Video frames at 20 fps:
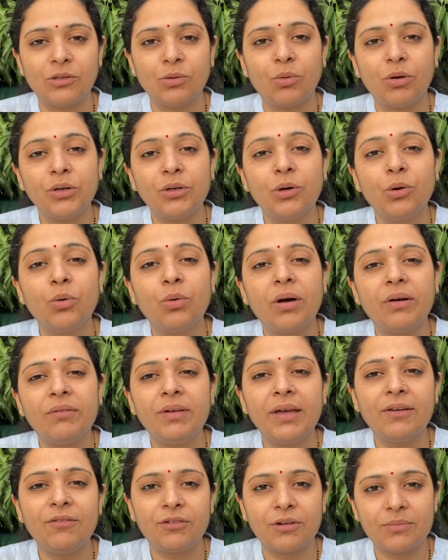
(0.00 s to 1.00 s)
You want to go
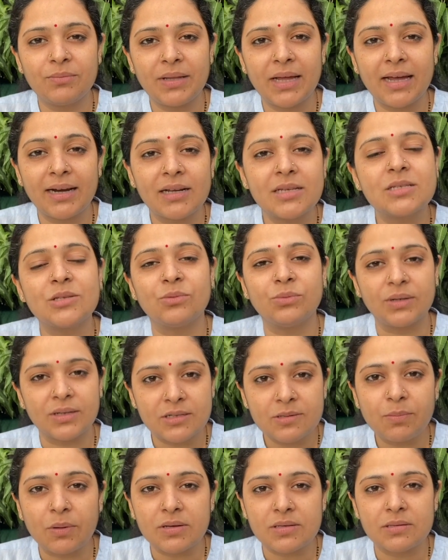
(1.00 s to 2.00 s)
away from there as soon as
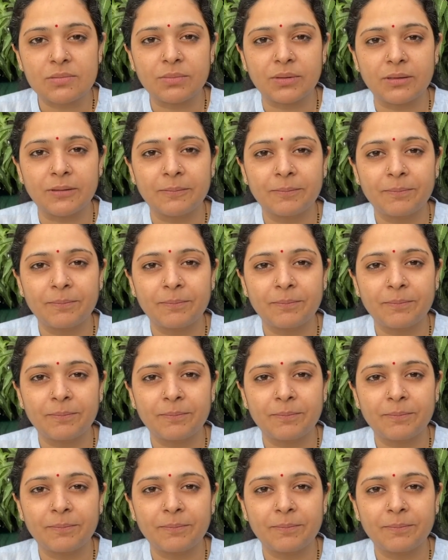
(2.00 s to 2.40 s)
possible.